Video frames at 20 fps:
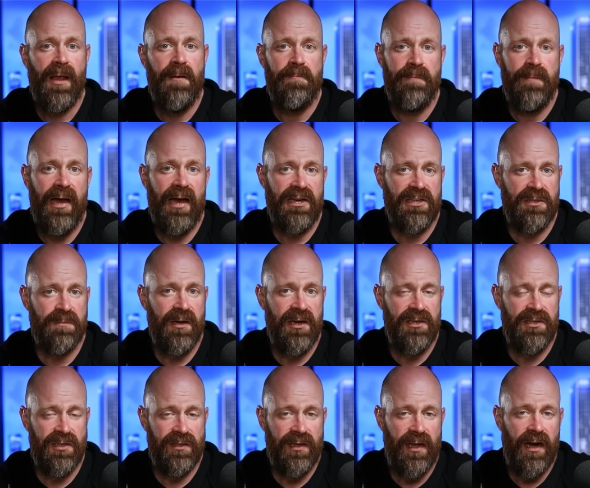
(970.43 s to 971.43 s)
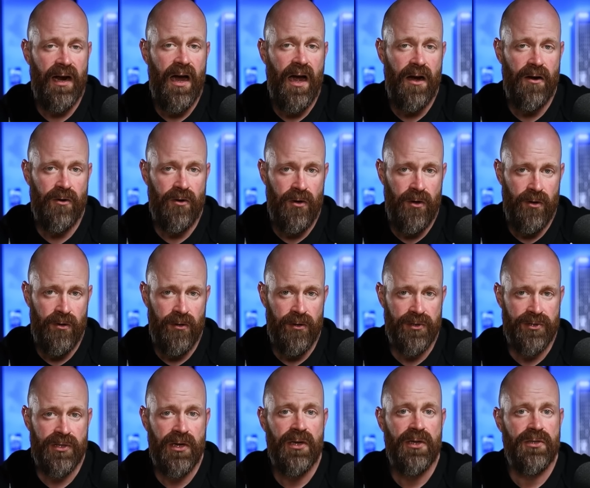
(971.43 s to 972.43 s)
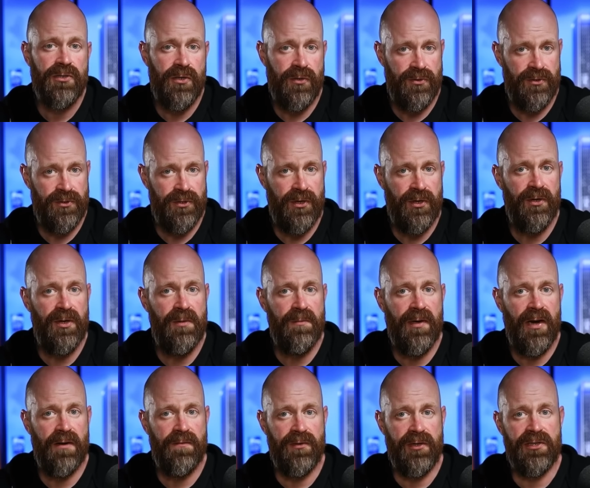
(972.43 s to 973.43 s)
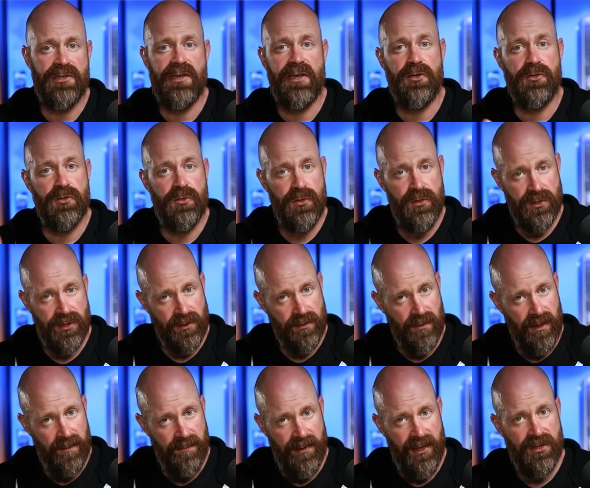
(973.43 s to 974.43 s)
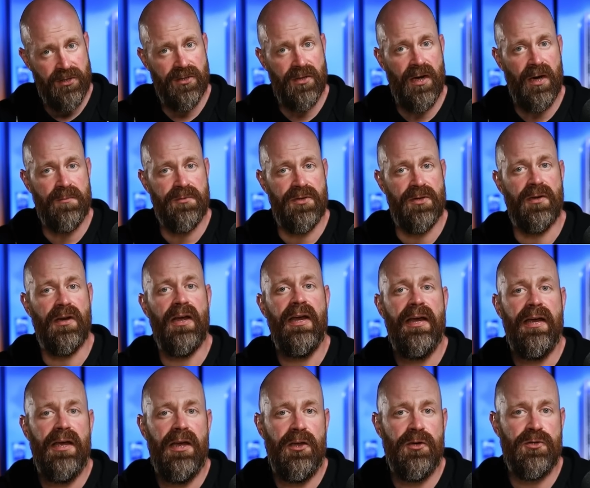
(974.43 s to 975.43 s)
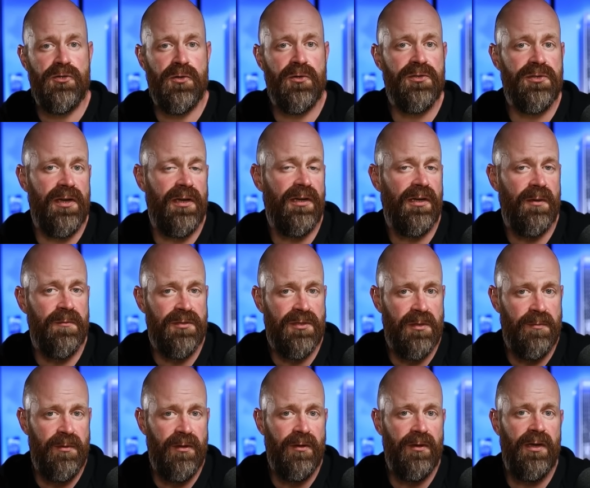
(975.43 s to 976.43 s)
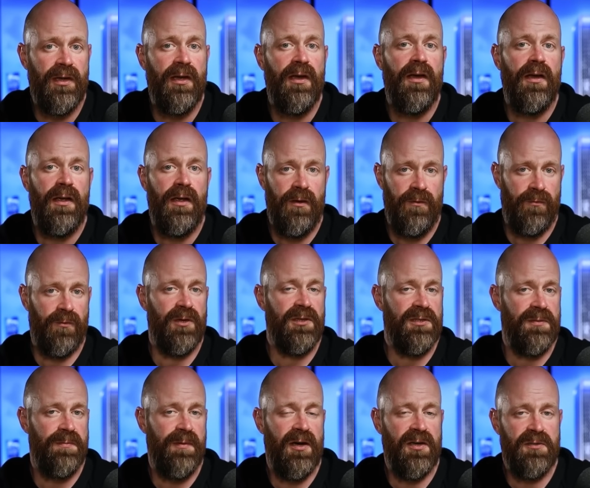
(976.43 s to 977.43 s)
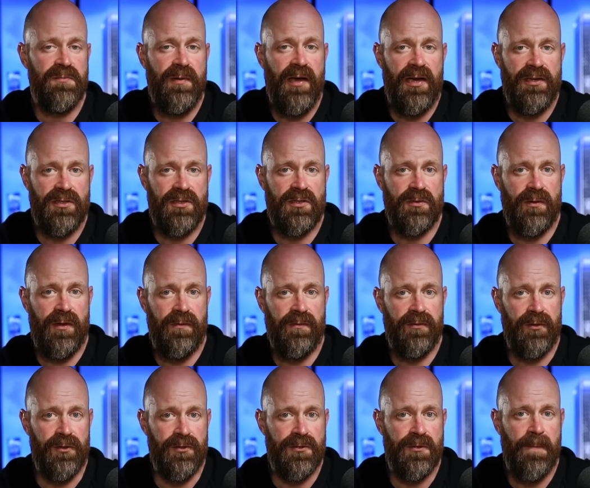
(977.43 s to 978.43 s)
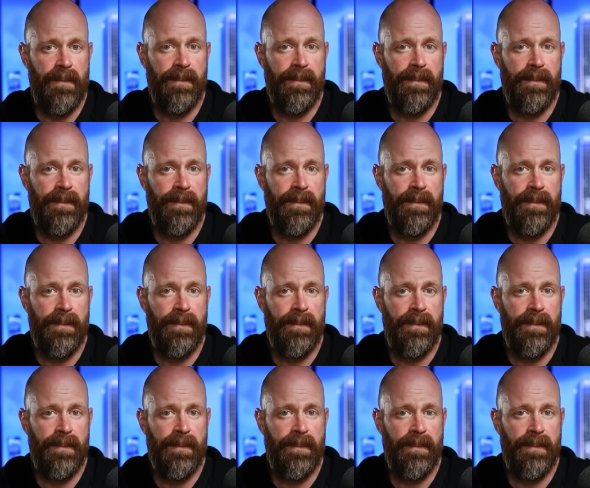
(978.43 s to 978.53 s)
Maximizing that higher earner's Social Security benefits and choosing the right pension option ensures income stability if one spouse passes away first.